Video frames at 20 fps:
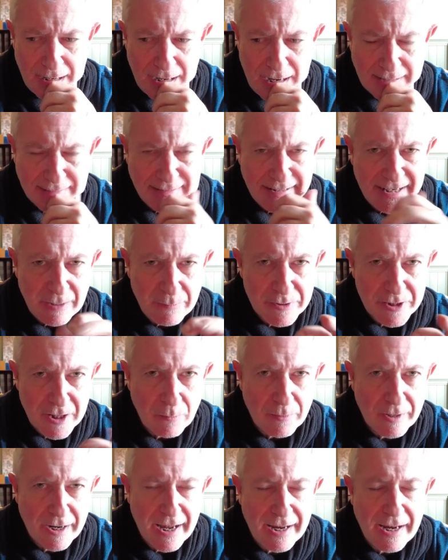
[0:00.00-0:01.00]
I think he was
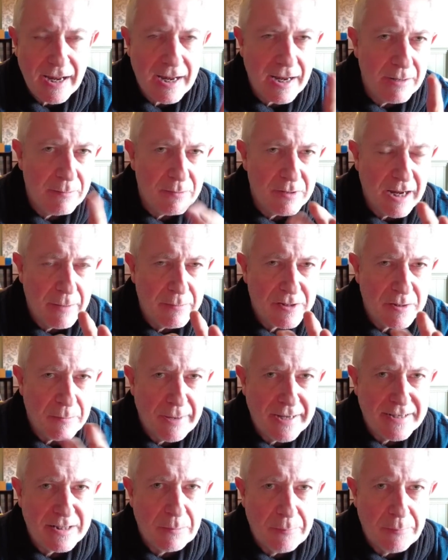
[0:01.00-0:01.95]
okay. He was a better